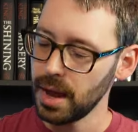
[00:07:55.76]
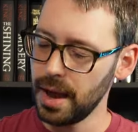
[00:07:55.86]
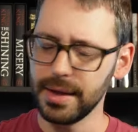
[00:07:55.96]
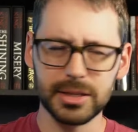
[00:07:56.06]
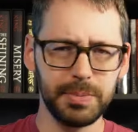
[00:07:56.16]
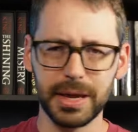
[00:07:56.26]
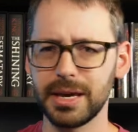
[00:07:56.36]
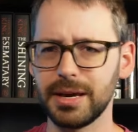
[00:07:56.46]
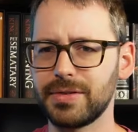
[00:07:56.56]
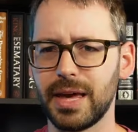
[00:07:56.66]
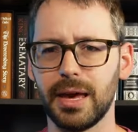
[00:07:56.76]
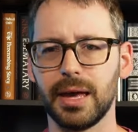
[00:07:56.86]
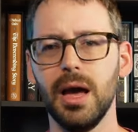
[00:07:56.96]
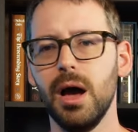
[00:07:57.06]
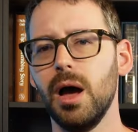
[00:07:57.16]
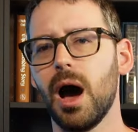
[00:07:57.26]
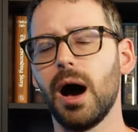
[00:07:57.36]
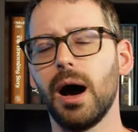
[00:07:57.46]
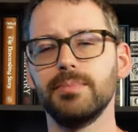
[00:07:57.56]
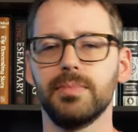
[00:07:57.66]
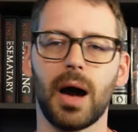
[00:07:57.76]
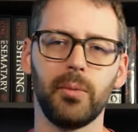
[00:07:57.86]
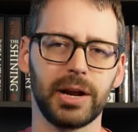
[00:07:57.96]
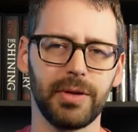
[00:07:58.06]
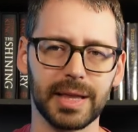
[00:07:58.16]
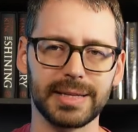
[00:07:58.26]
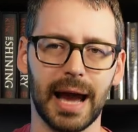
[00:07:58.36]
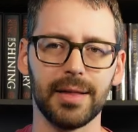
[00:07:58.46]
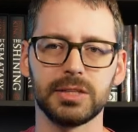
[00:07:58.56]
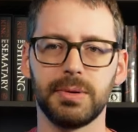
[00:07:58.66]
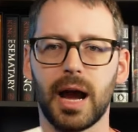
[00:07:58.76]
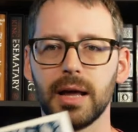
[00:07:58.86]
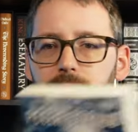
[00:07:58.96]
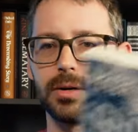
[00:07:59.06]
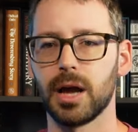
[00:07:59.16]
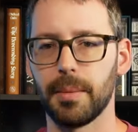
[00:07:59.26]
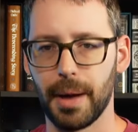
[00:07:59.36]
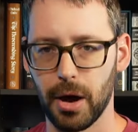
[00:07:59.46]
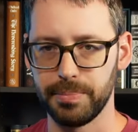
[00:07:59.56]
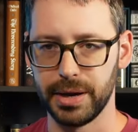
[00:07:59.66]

And then speaking of King, when I read The Talisman, I learned about